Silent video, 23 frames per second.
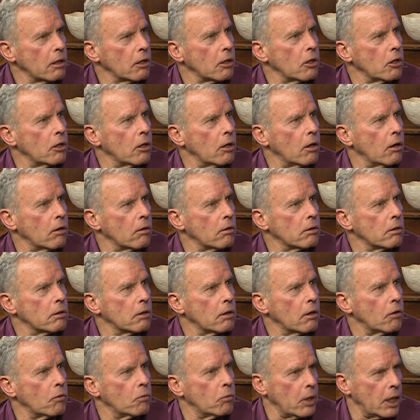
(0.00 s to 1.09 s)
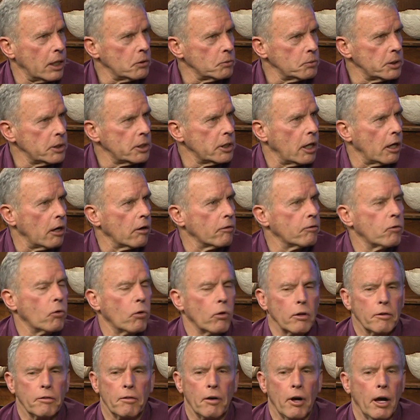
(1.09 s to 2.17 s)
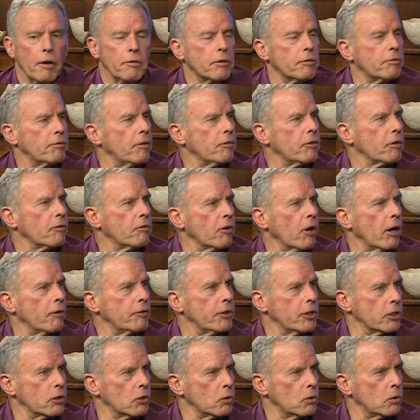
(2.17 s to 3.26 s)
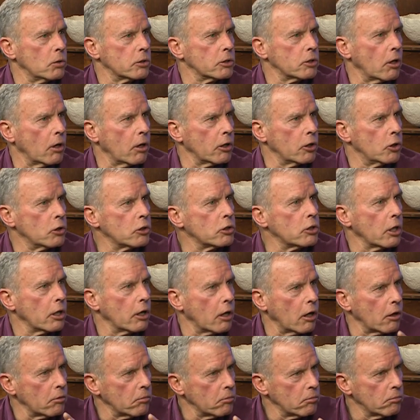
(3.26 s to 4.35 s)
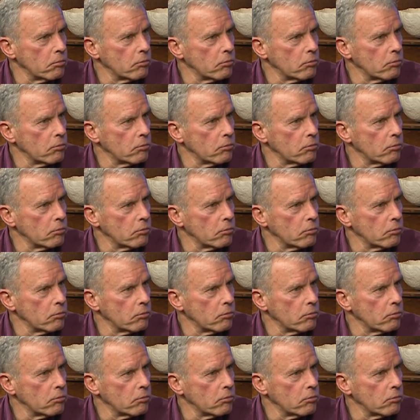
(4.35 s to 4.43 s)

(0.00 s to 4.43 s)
You know, as we say, our 45 to 55 year olds are usually our